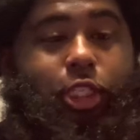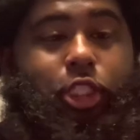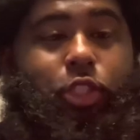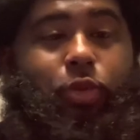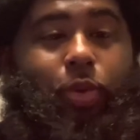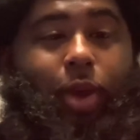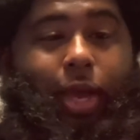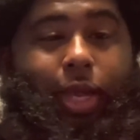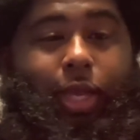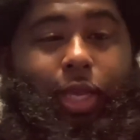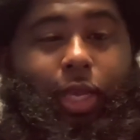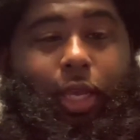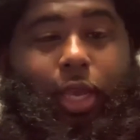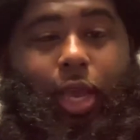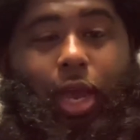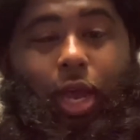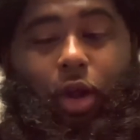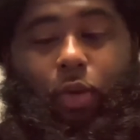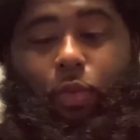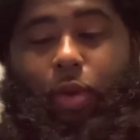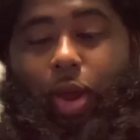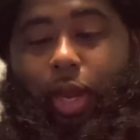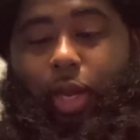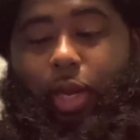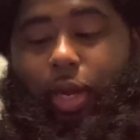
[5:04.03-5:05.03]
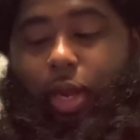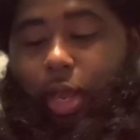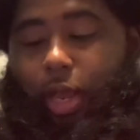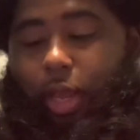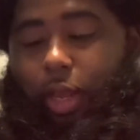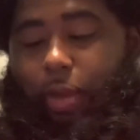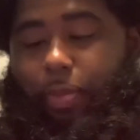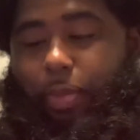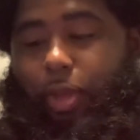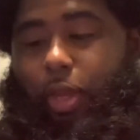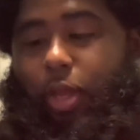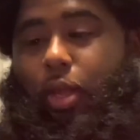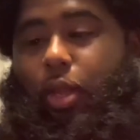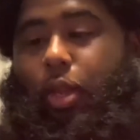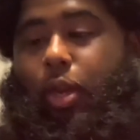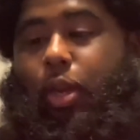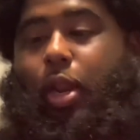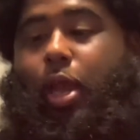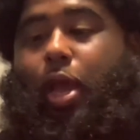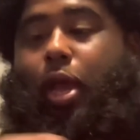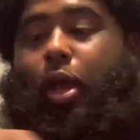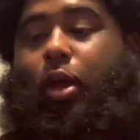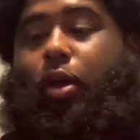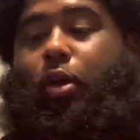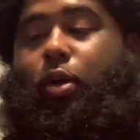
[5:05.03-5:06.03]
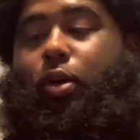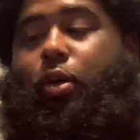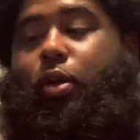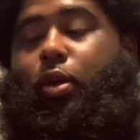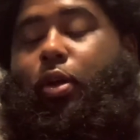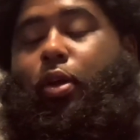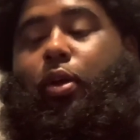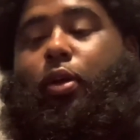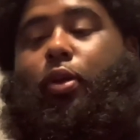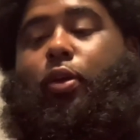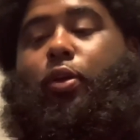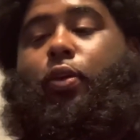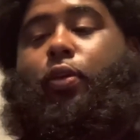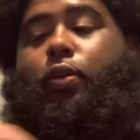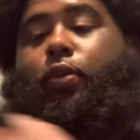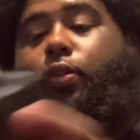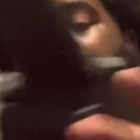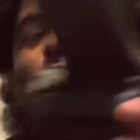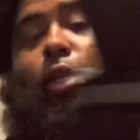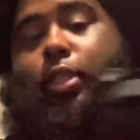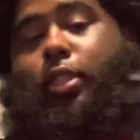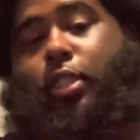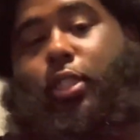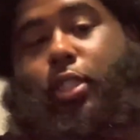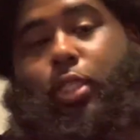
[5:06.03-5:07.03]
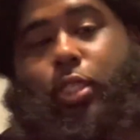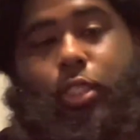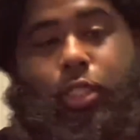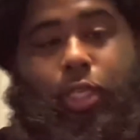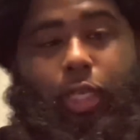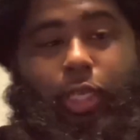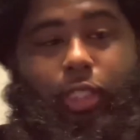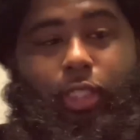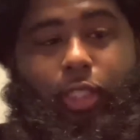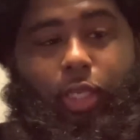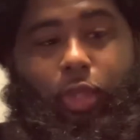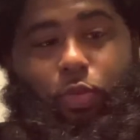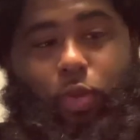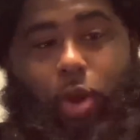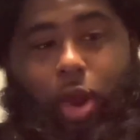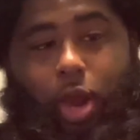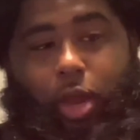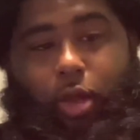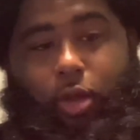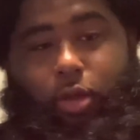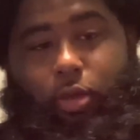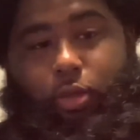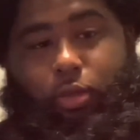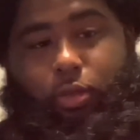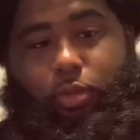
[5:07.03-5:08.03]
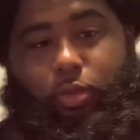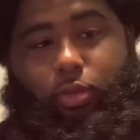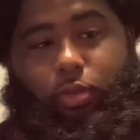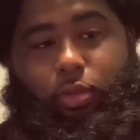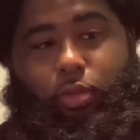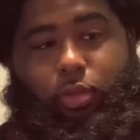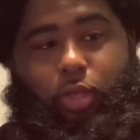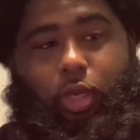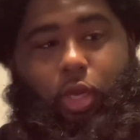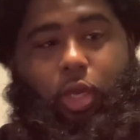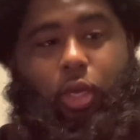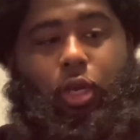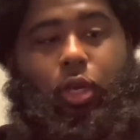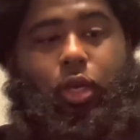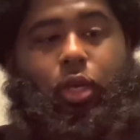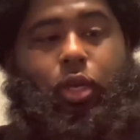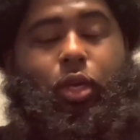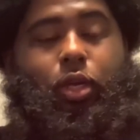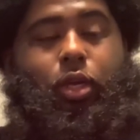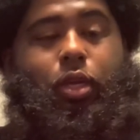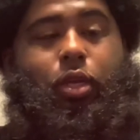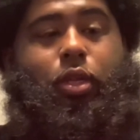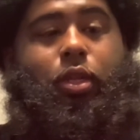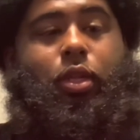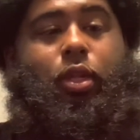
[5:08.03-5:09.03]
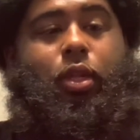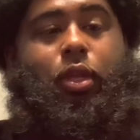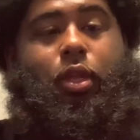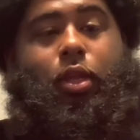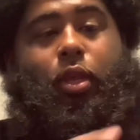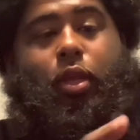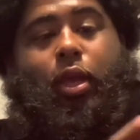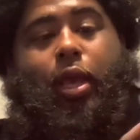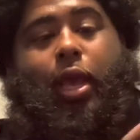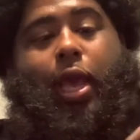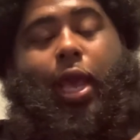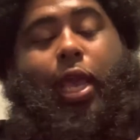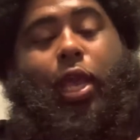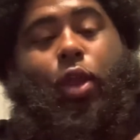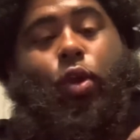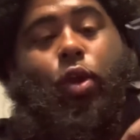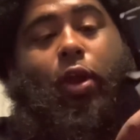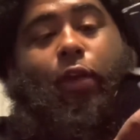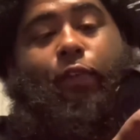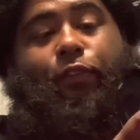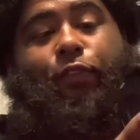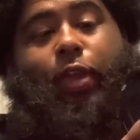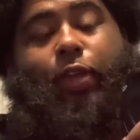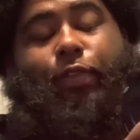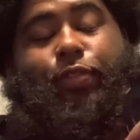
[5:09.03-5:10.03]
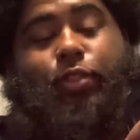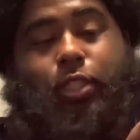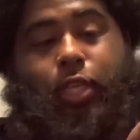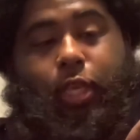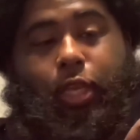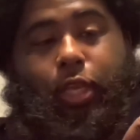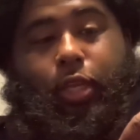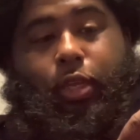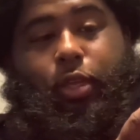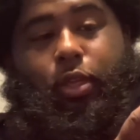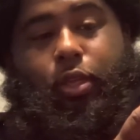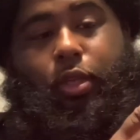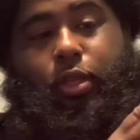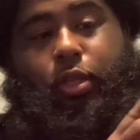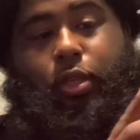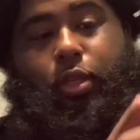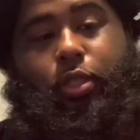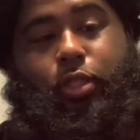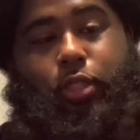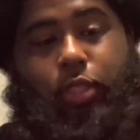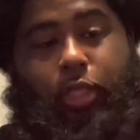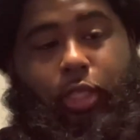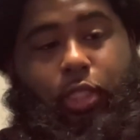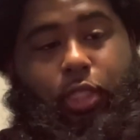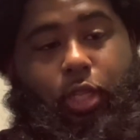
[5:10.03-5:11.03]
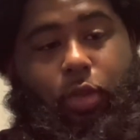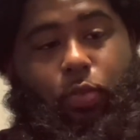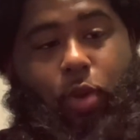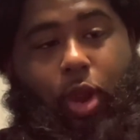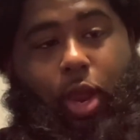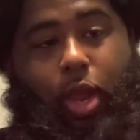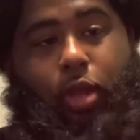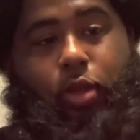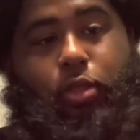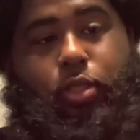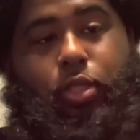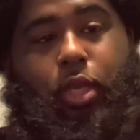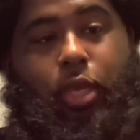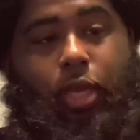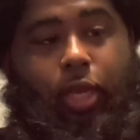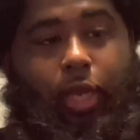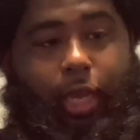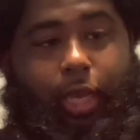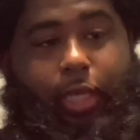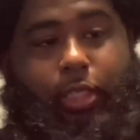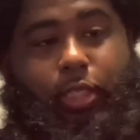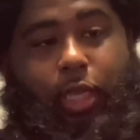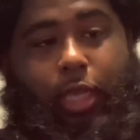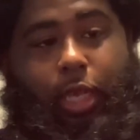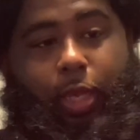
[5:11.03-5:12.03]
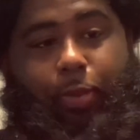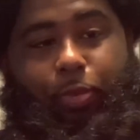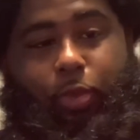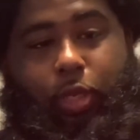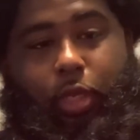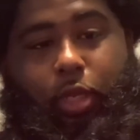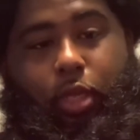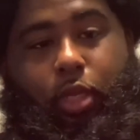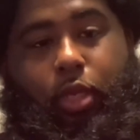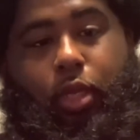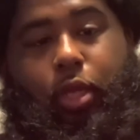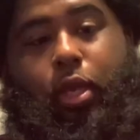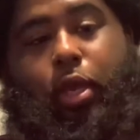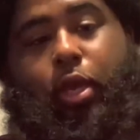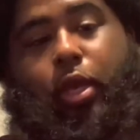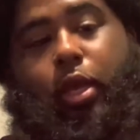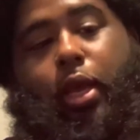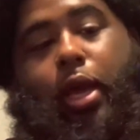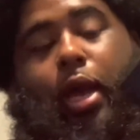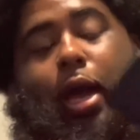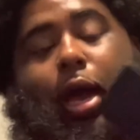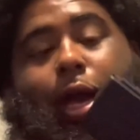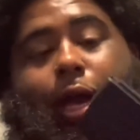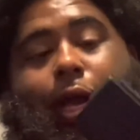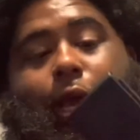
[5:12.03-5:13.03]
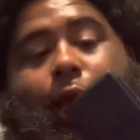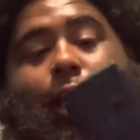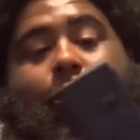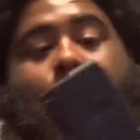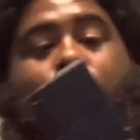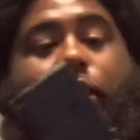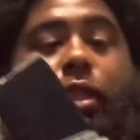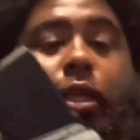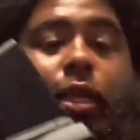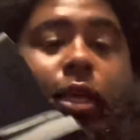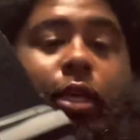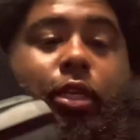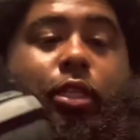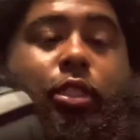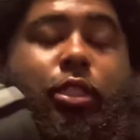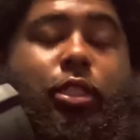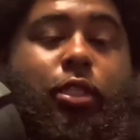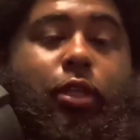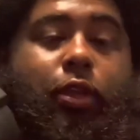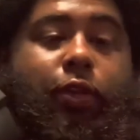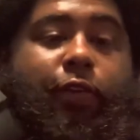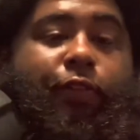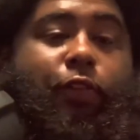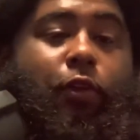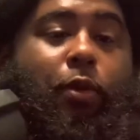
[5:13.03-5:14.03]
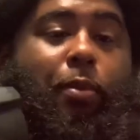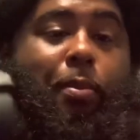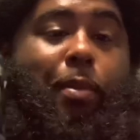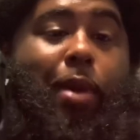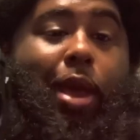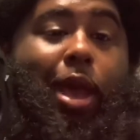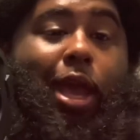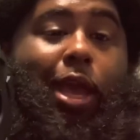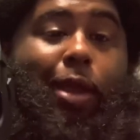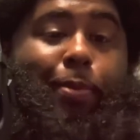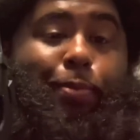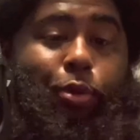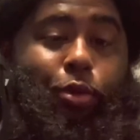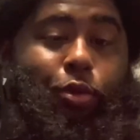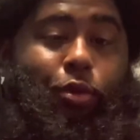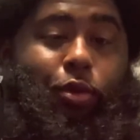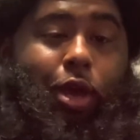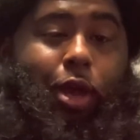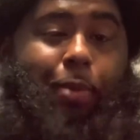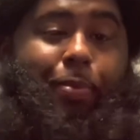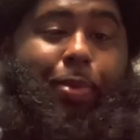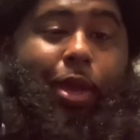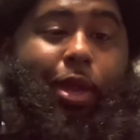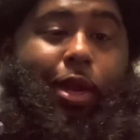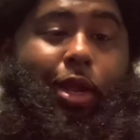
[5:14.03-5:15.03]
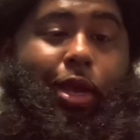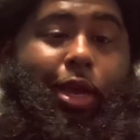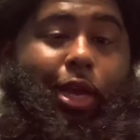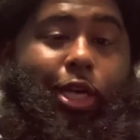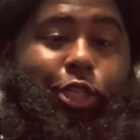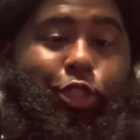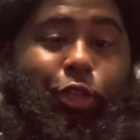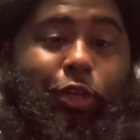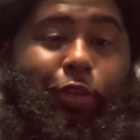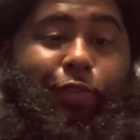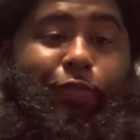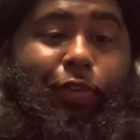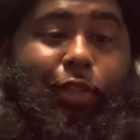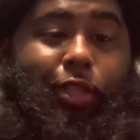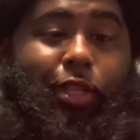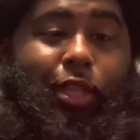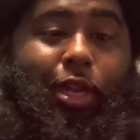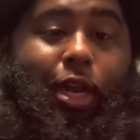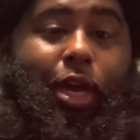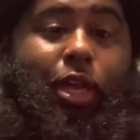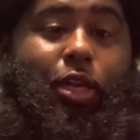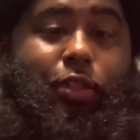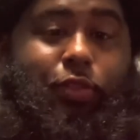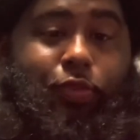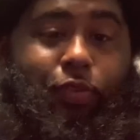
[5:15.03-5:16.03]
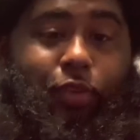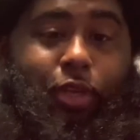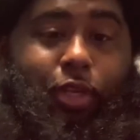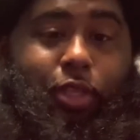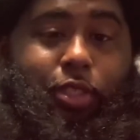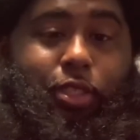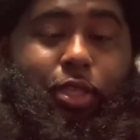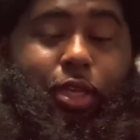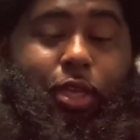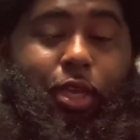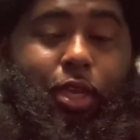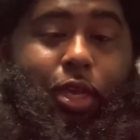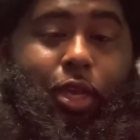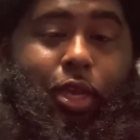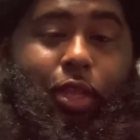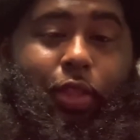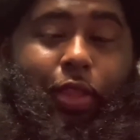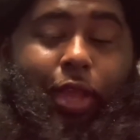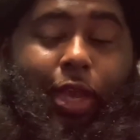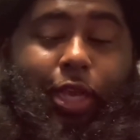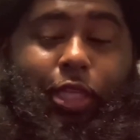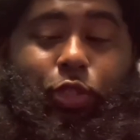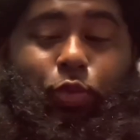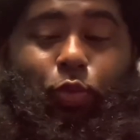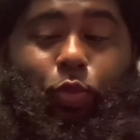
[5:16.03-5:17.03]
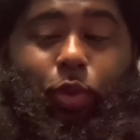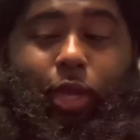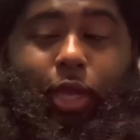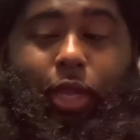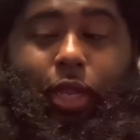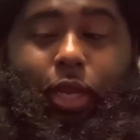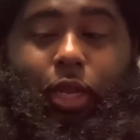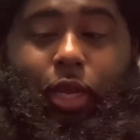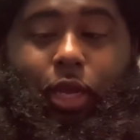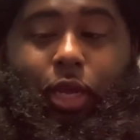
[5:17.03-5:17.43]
so I can give you the right name. Now, this is the 60 round AR-15, 60 rounds. It's empty. I got this from Magpul. I paid $150 for this. That's when,